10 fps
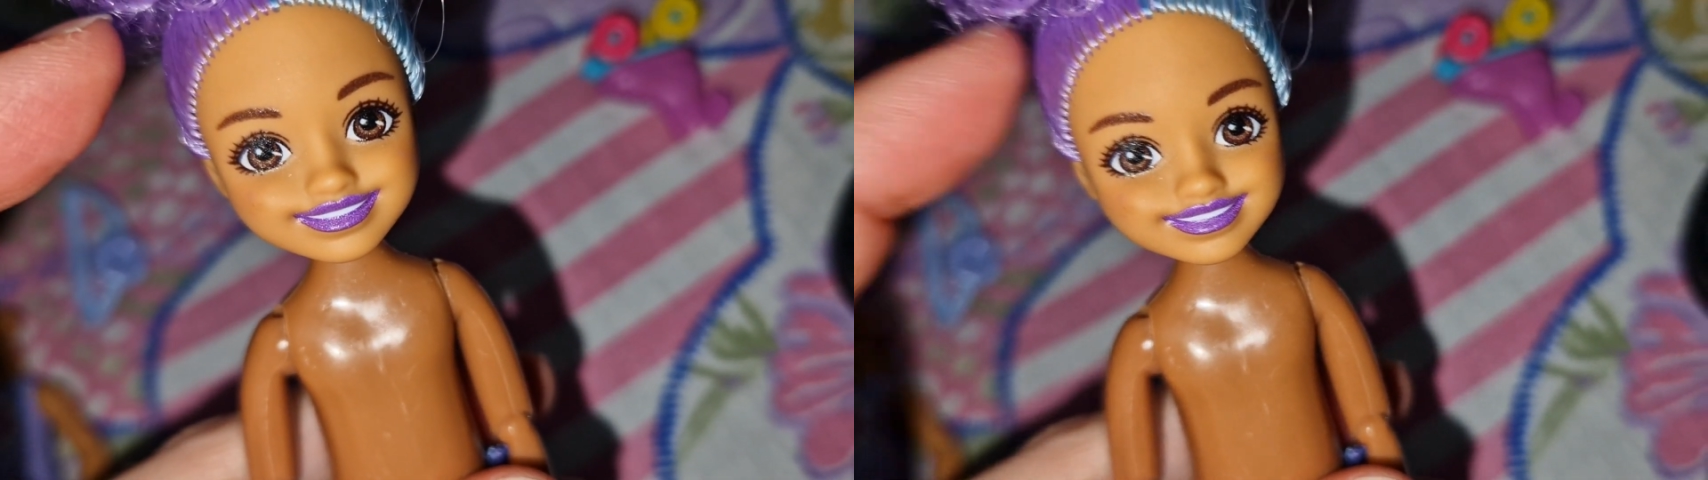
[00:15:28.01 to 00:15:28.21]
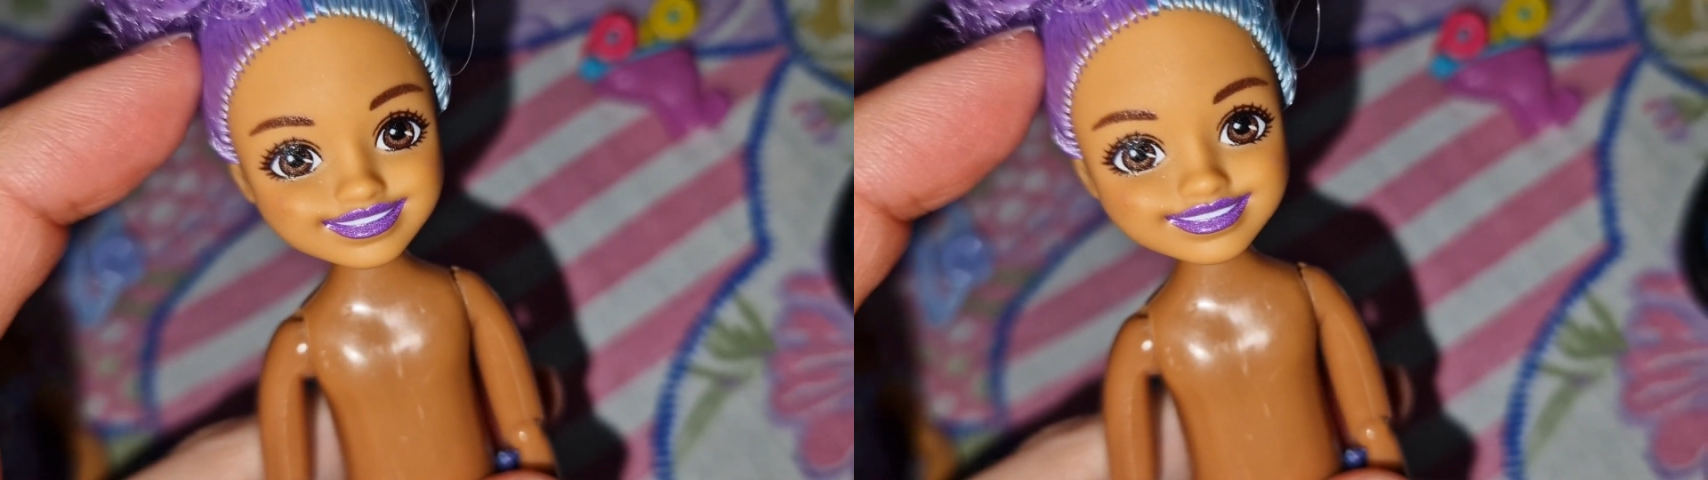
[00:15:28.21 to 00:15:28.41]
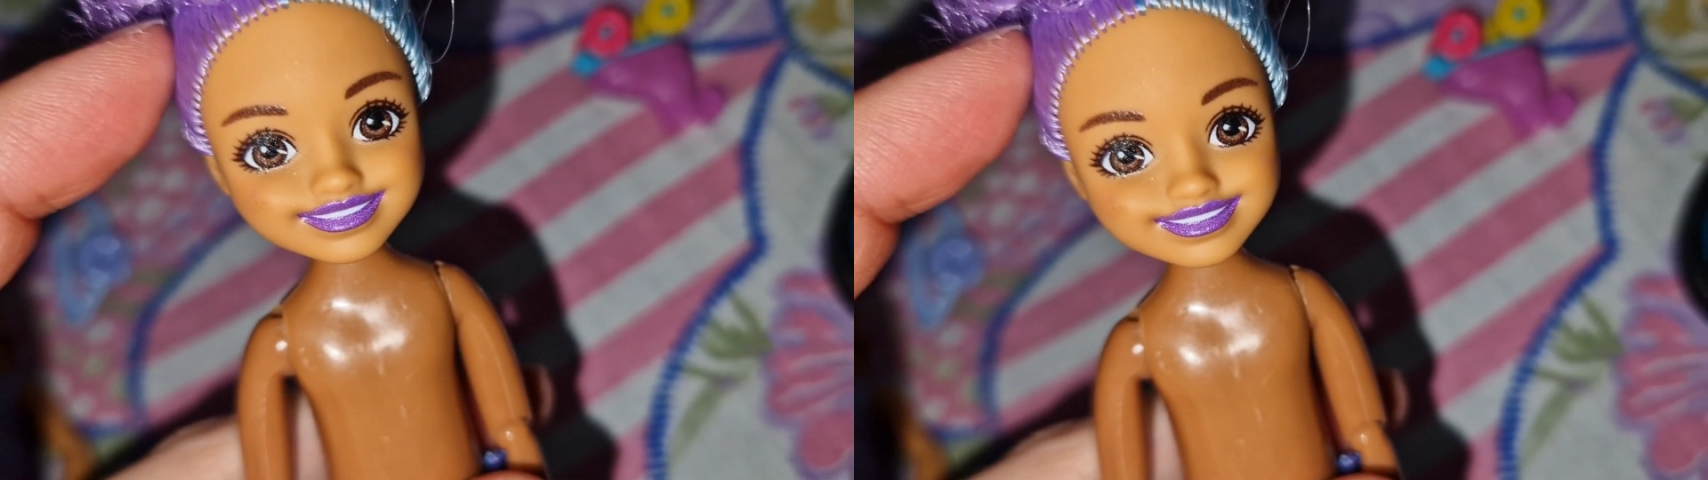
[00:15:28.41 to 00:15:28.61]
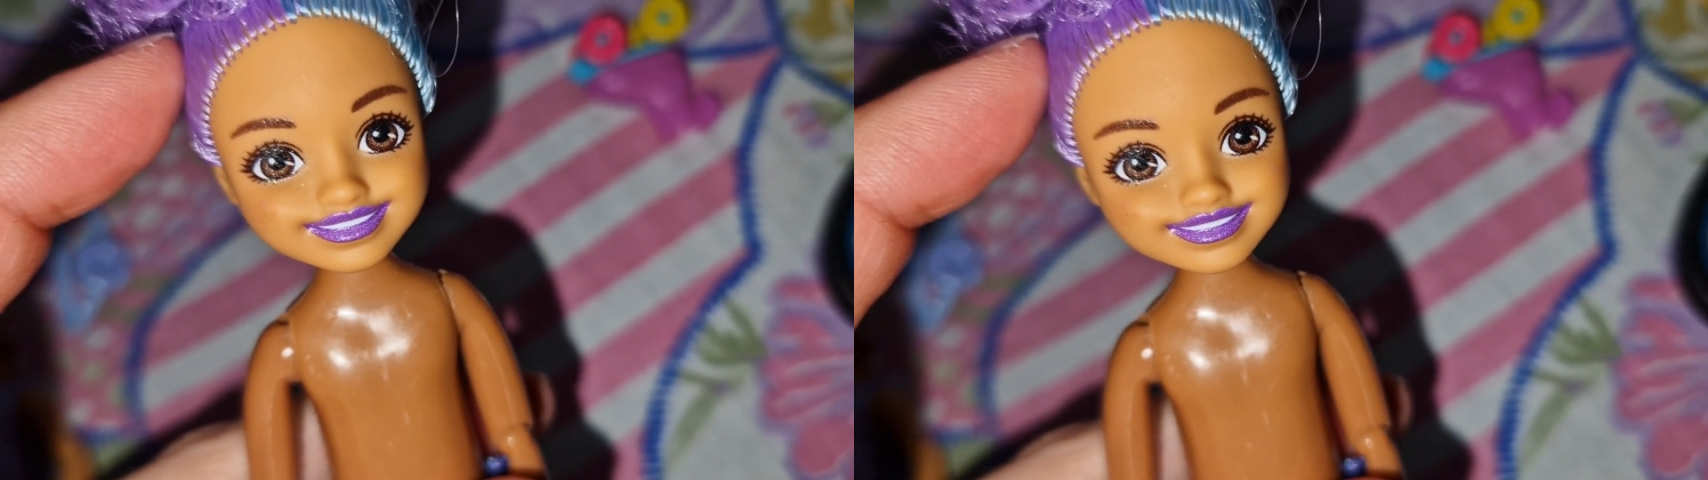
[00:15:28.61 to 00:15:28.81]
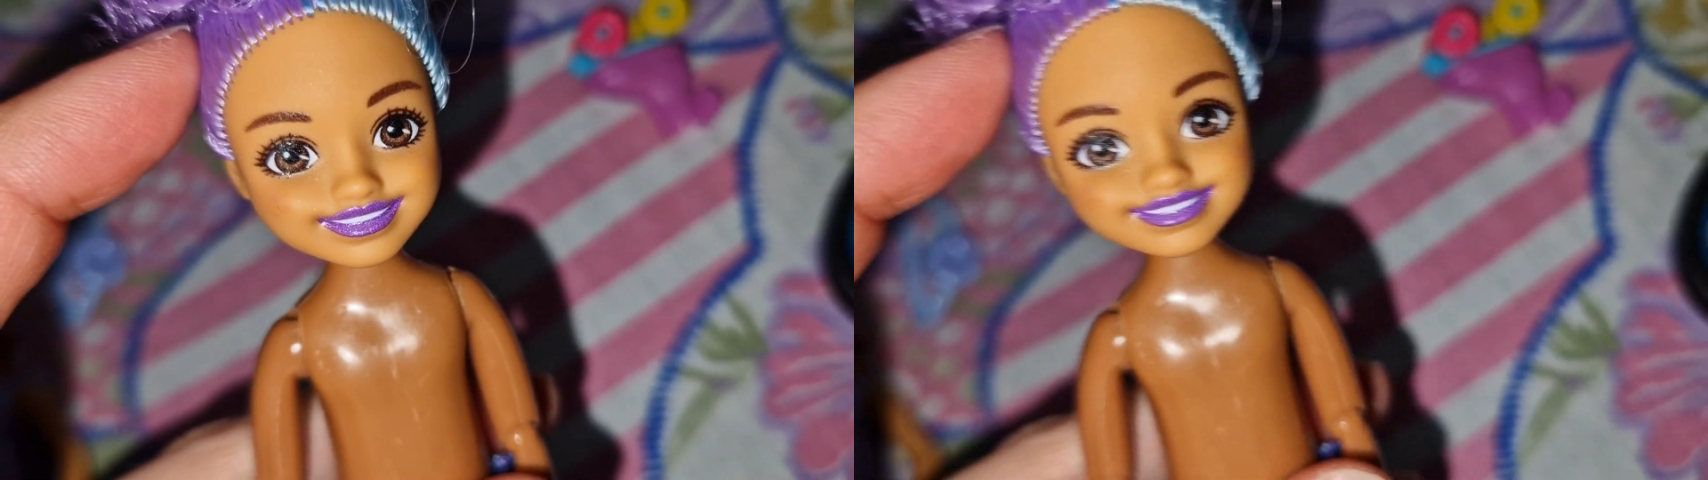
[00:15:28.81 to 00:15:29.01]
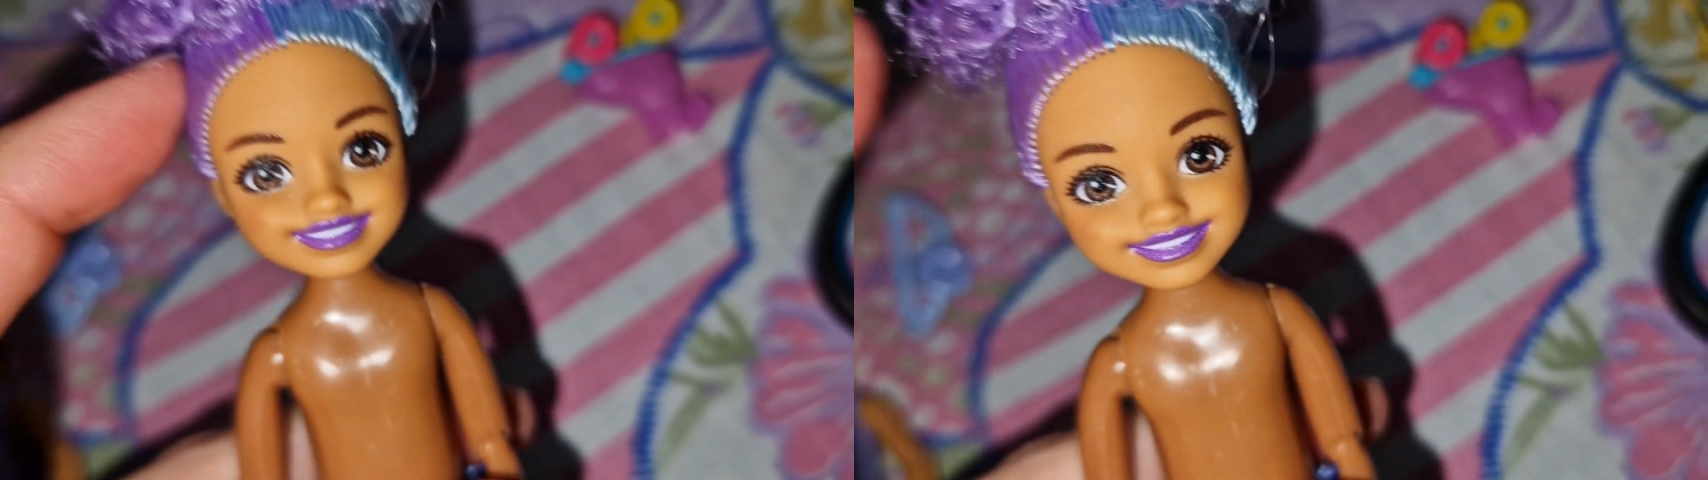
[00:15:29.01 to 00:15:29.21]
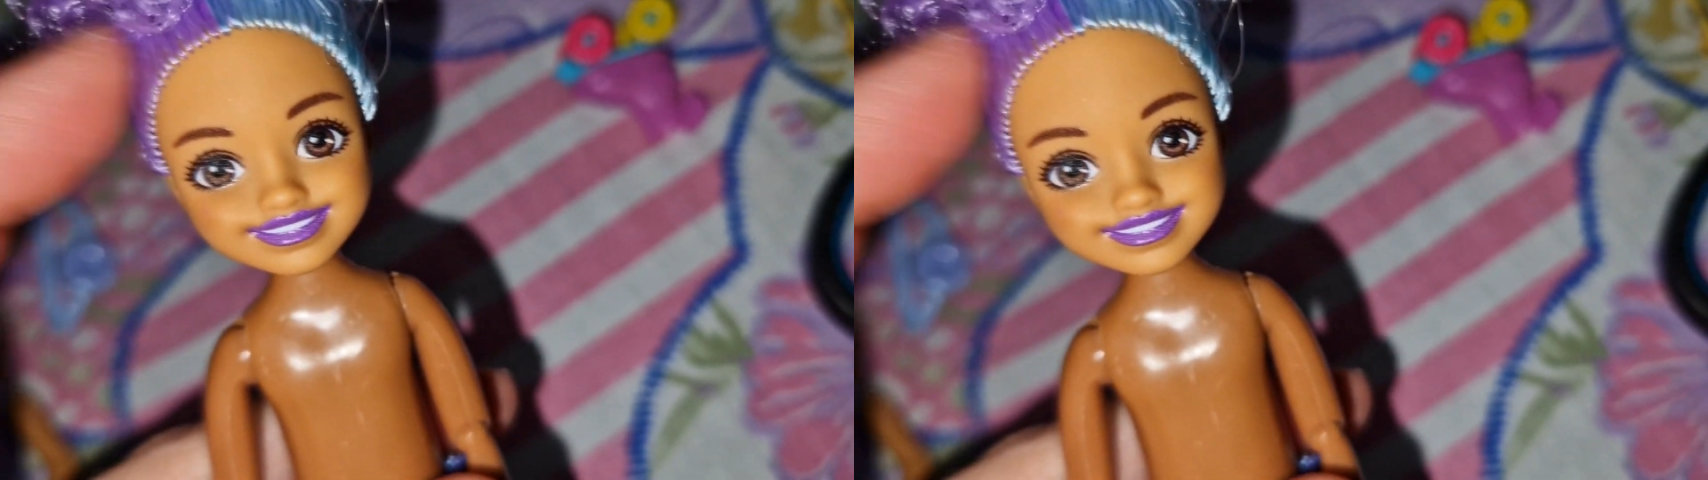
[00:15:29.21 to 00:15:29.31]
darker girl, you know.